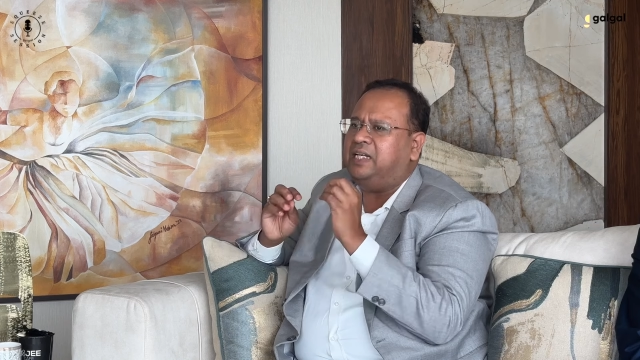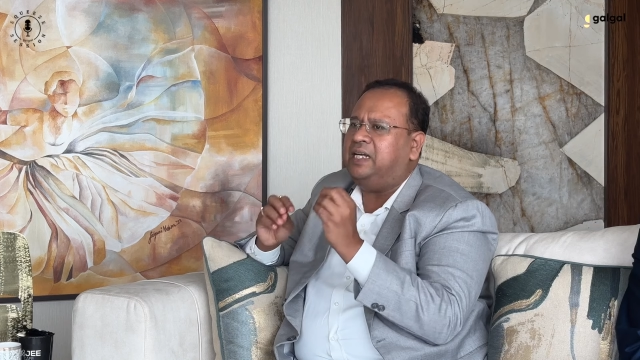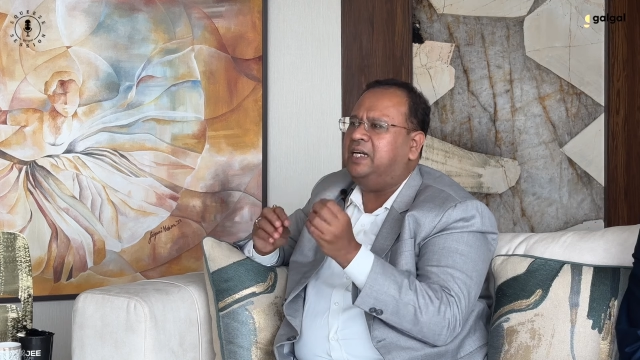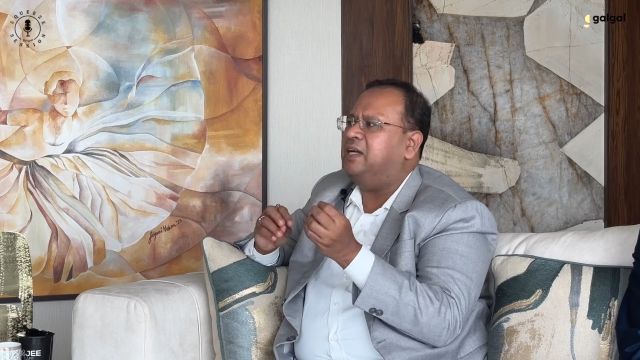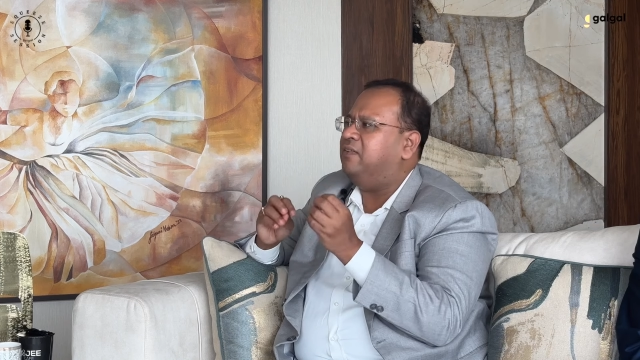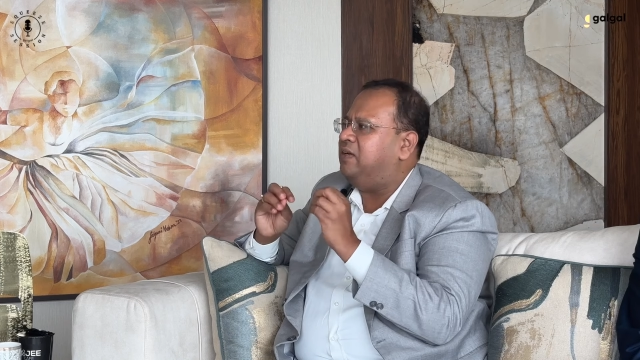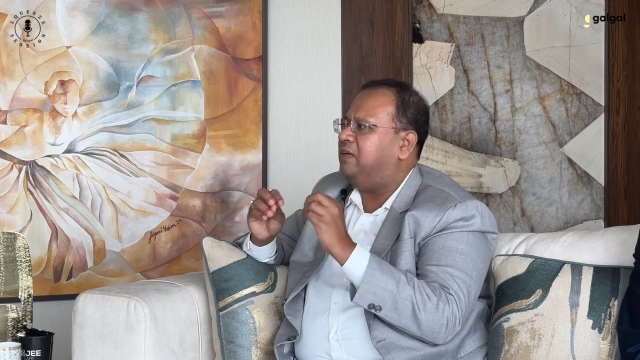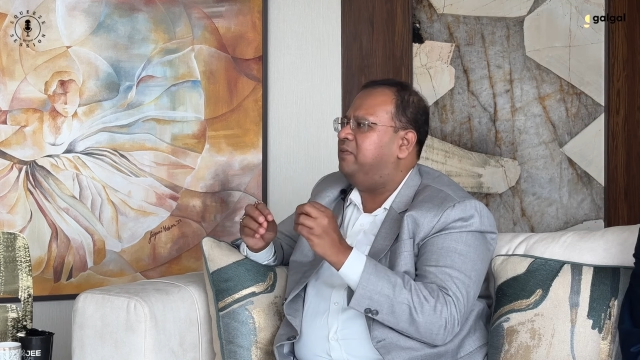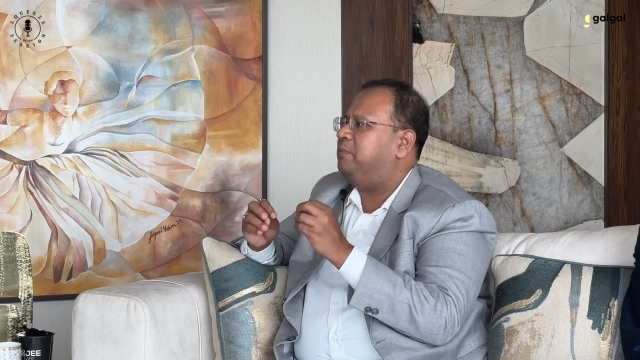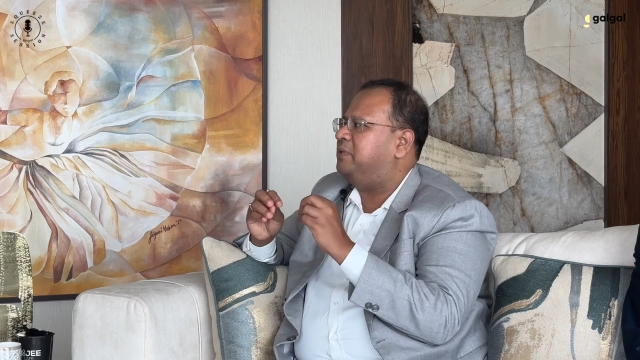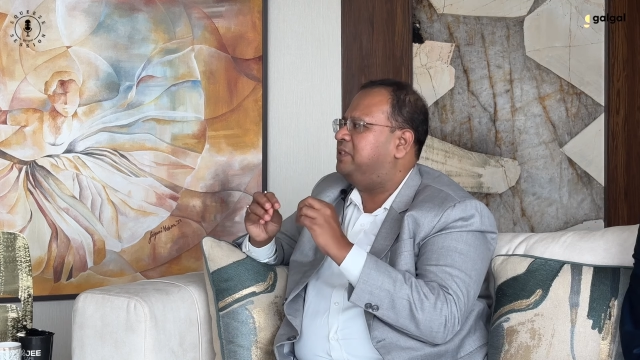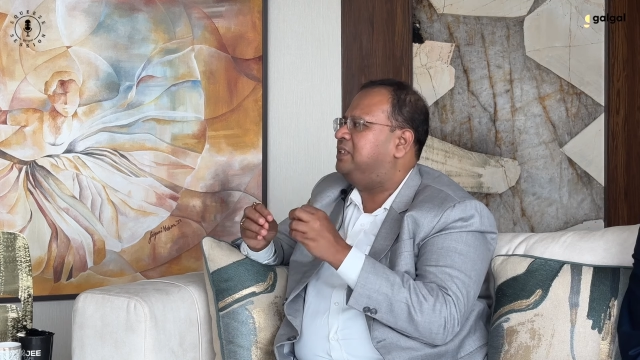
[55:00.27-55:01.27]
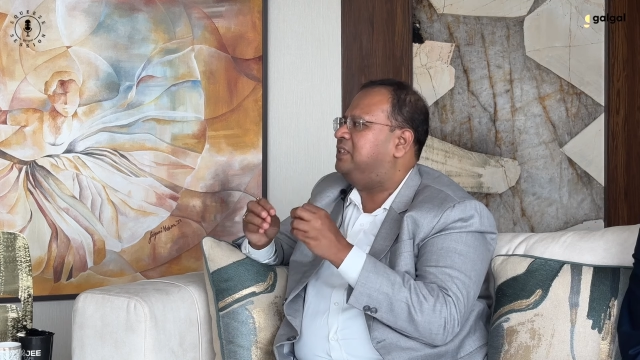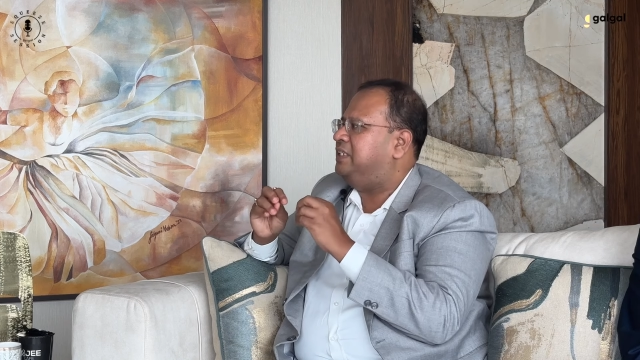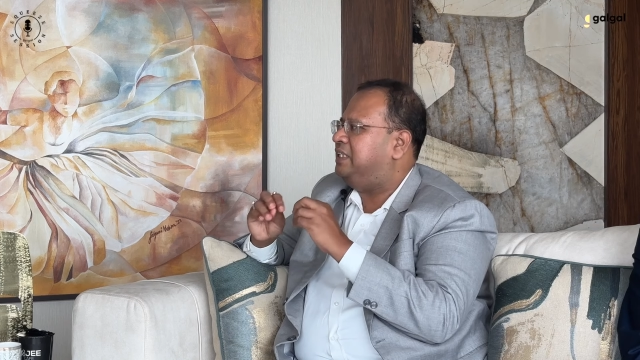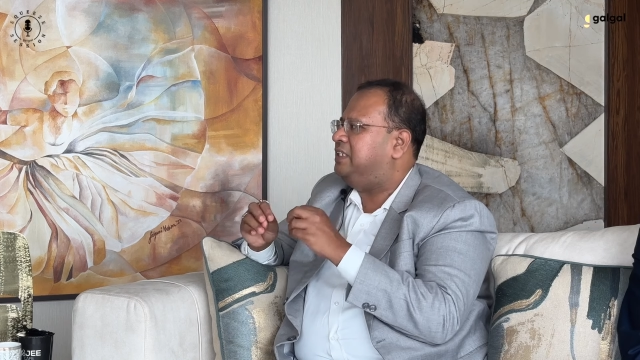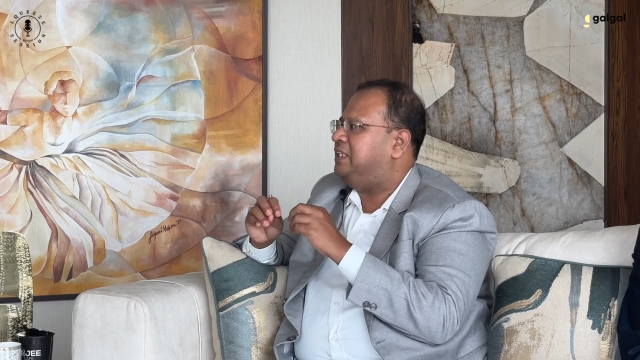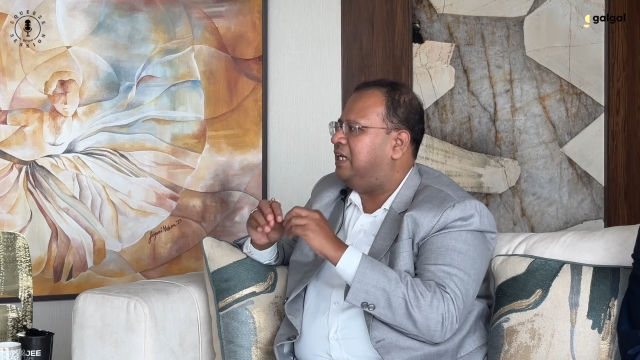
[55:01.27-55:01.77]
10.5, 11%
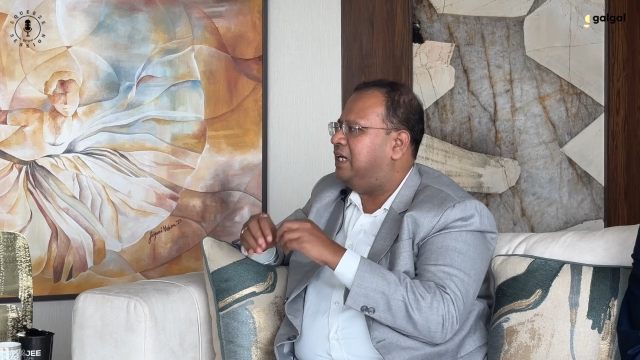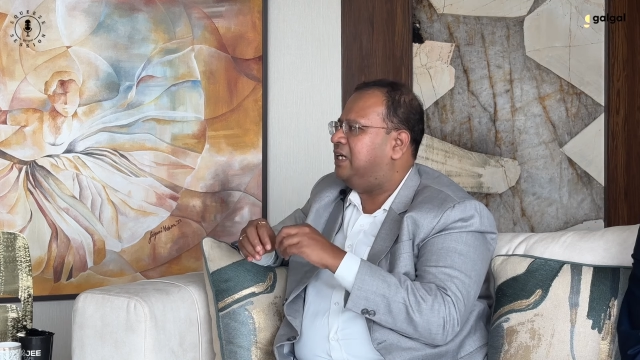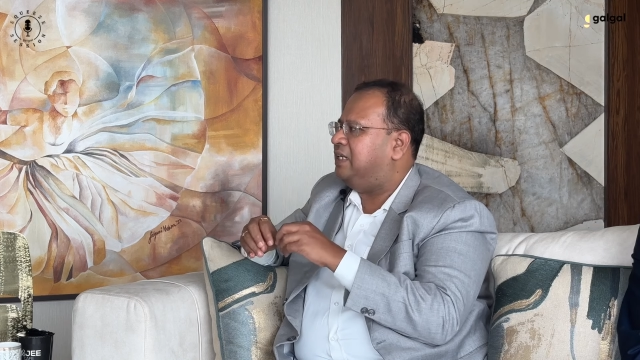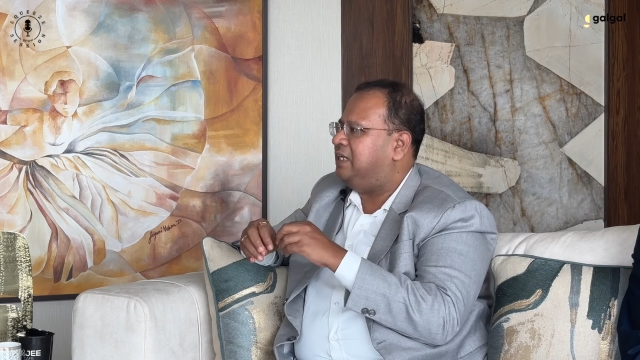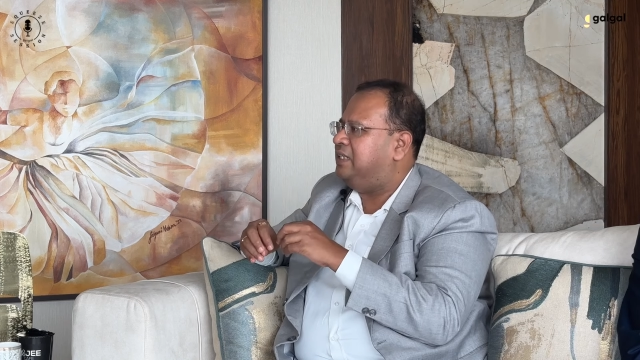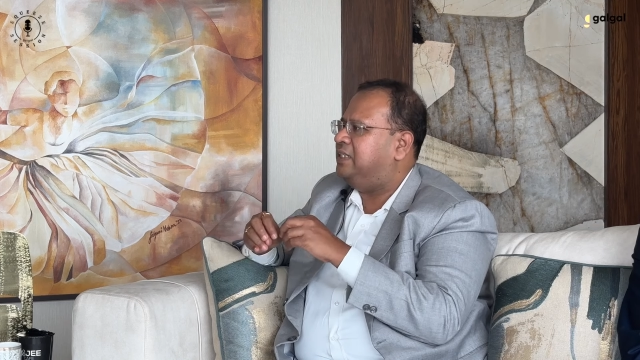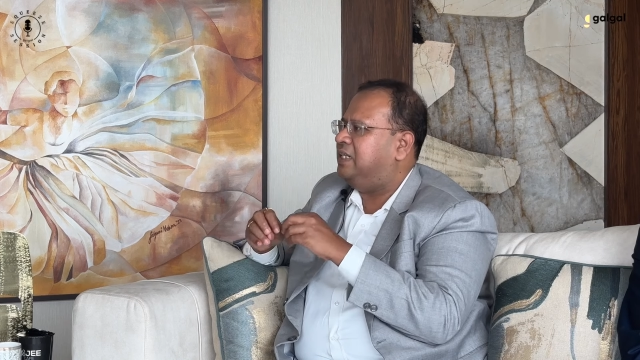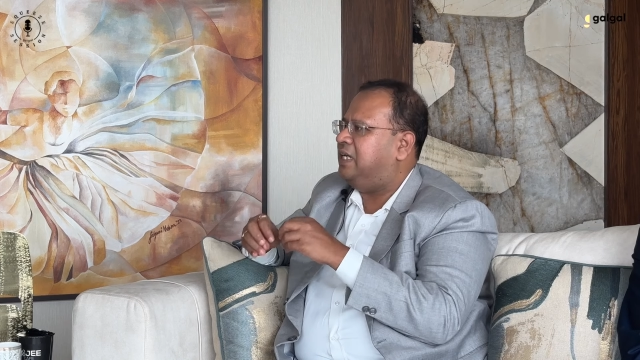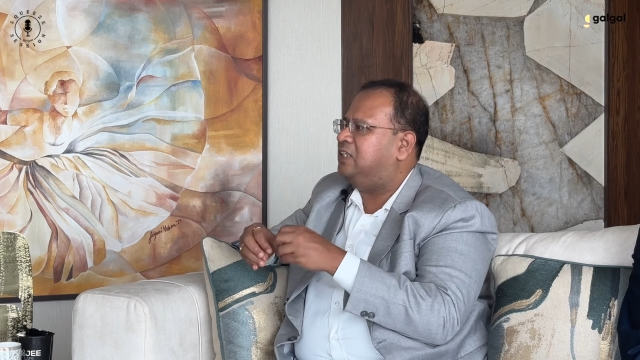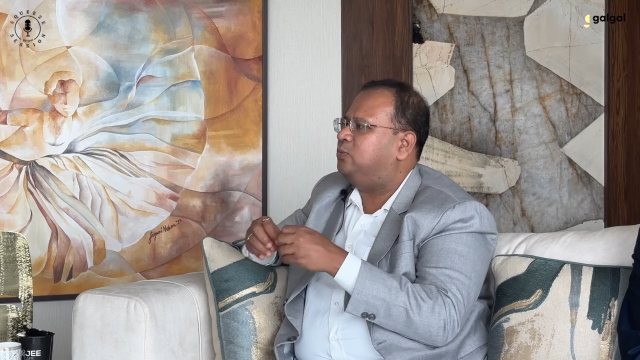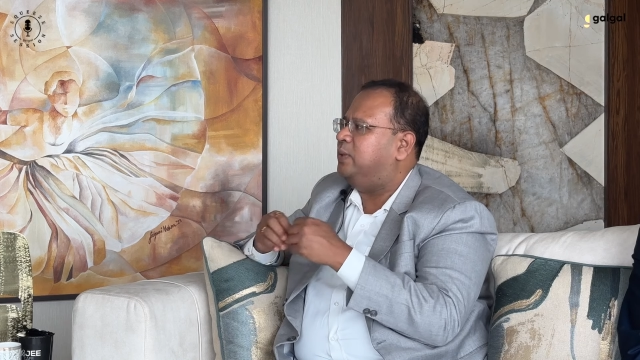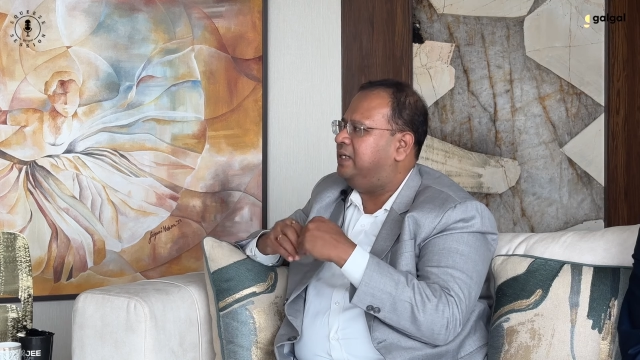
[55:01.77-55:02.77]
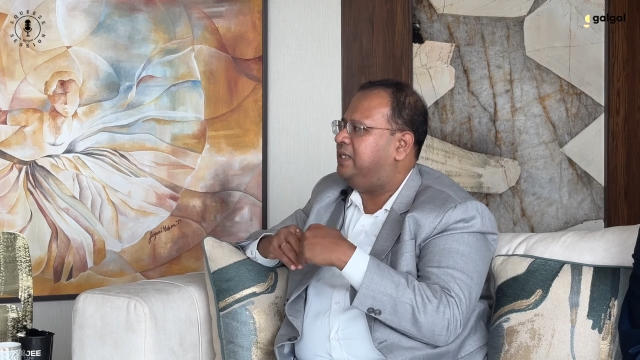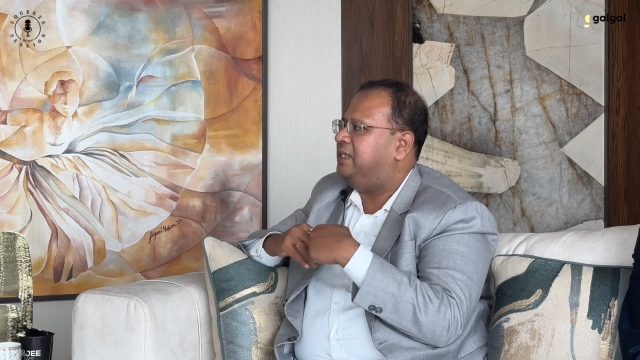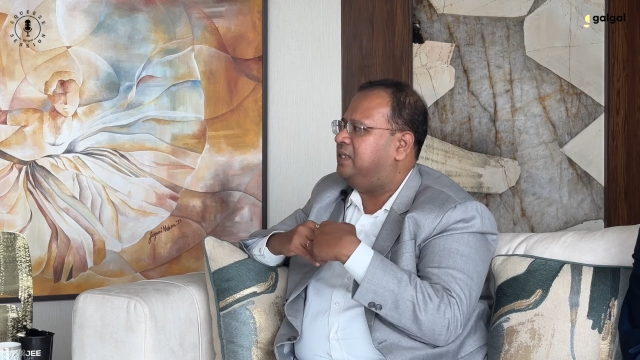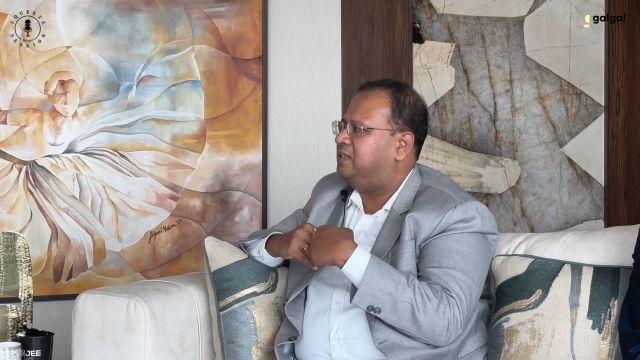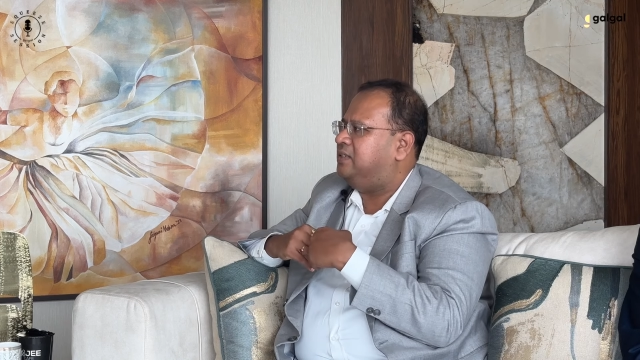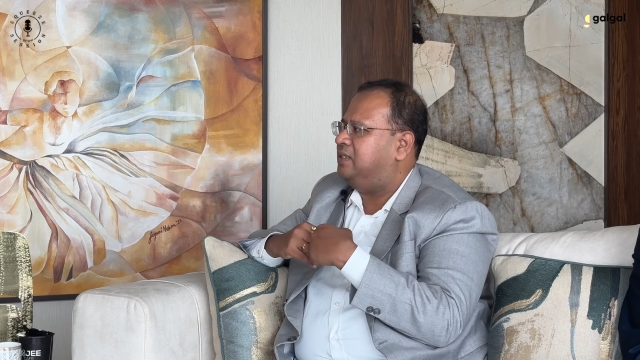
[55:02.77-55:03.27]
CAGR in the last 20
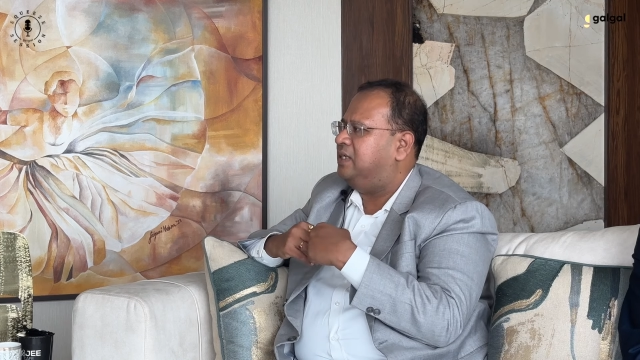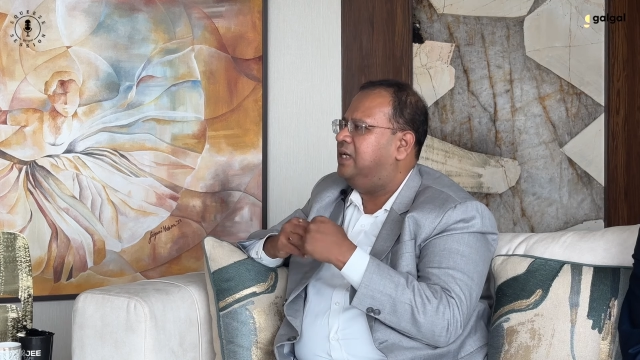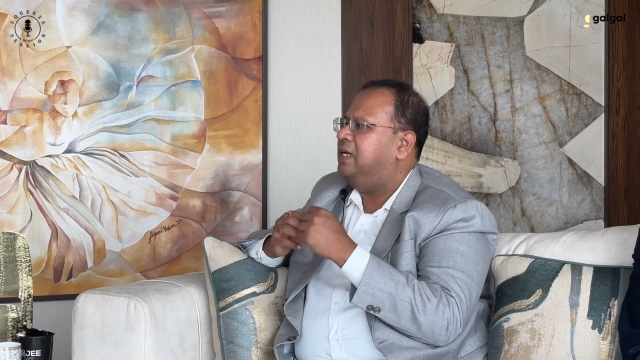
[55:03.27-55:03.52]
years,